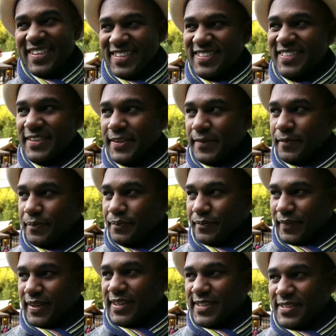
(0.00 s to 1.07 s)
So
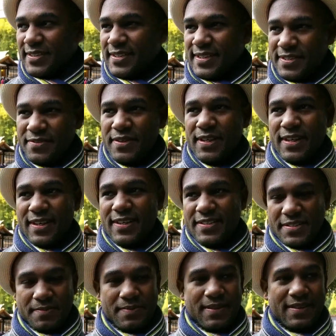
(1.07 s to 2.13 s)
it's really
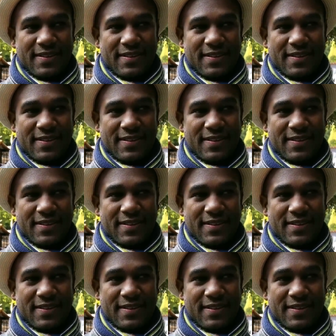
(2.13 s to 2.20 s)
awesome.